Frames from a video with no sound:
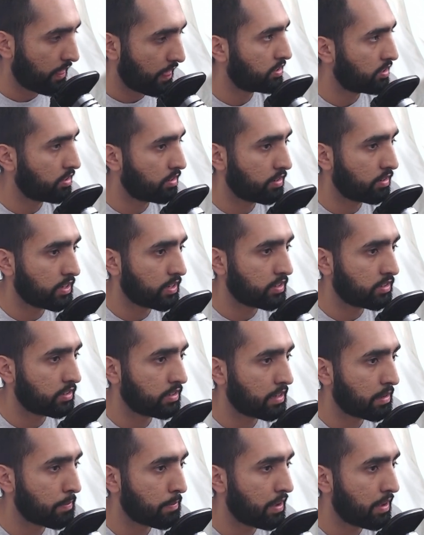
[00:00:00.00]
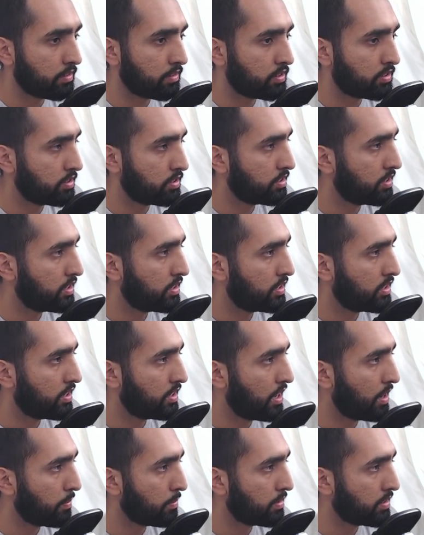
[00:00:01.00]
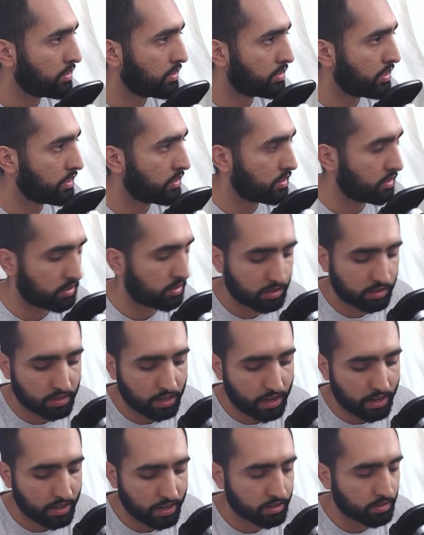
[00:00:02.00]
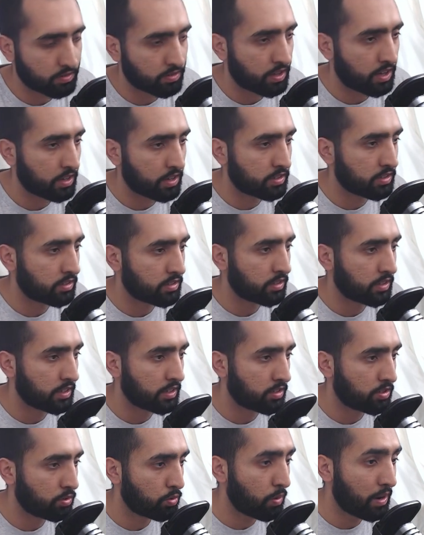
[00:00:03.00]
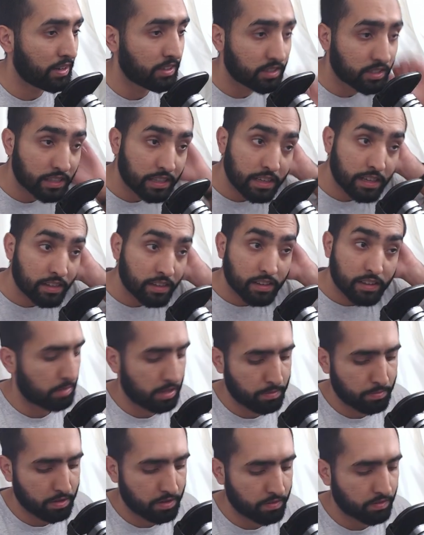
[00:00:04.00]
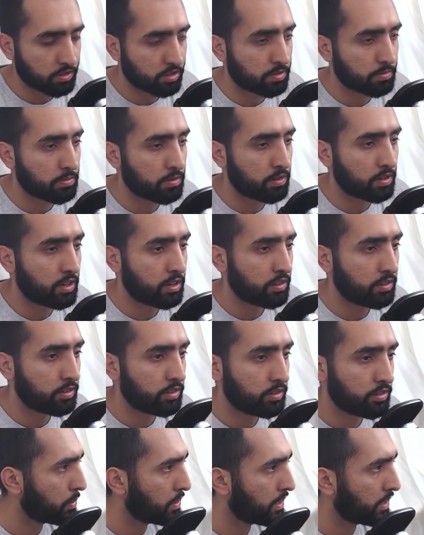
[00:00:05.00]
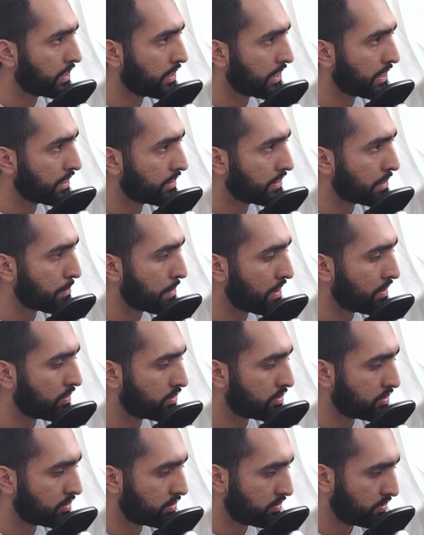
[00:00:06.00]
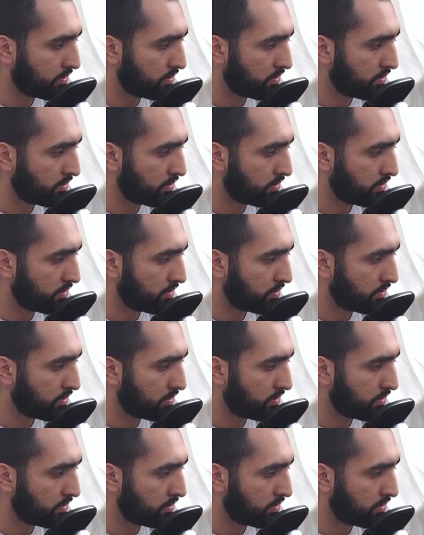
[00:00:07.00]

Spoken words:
So here's the amount. I'm going to set the size of that to say 20, maybe even smaller. We're going to get the amount.